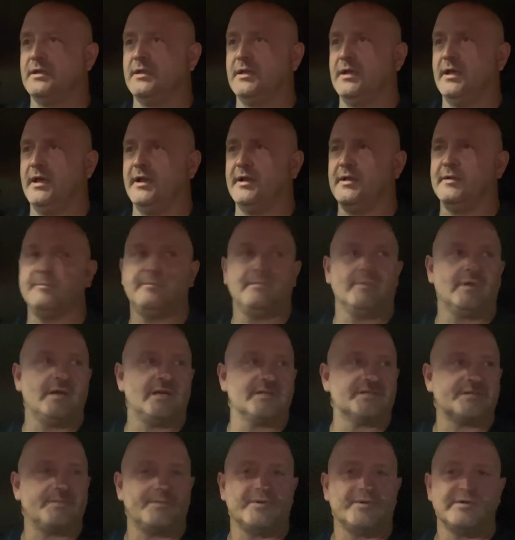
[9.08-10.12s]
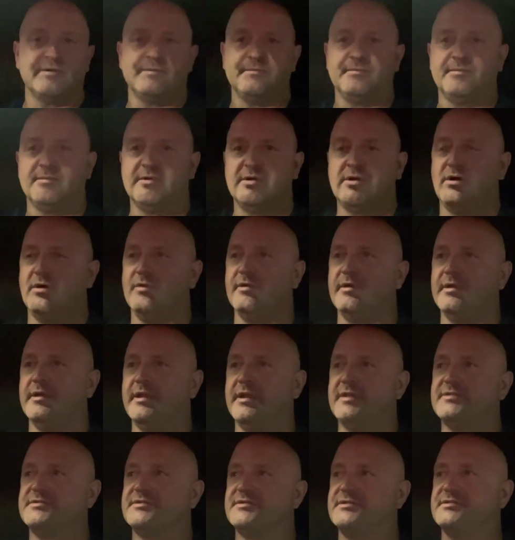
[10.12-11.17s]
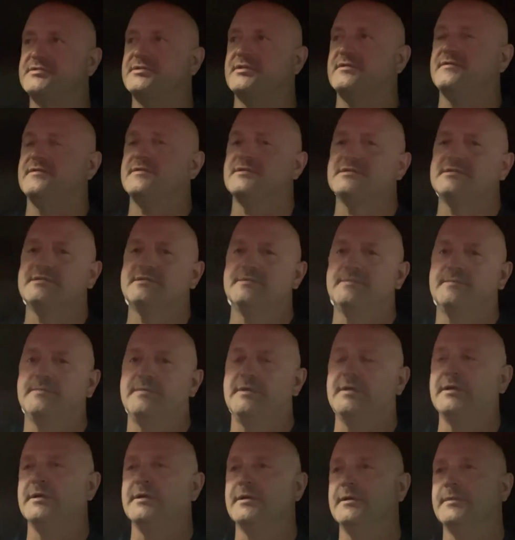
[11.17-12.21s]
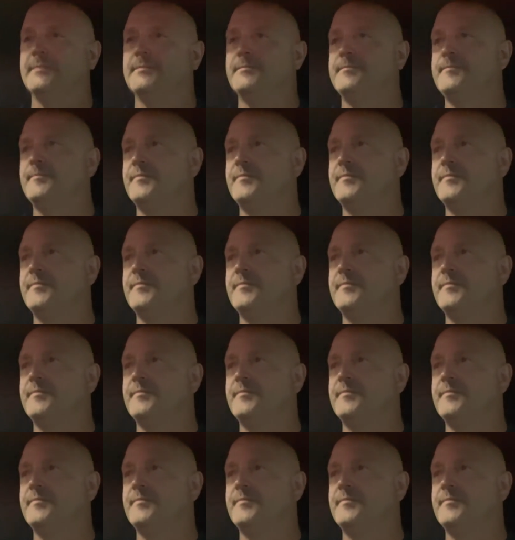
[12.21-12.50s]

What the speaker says: Had a customer call the answering service, and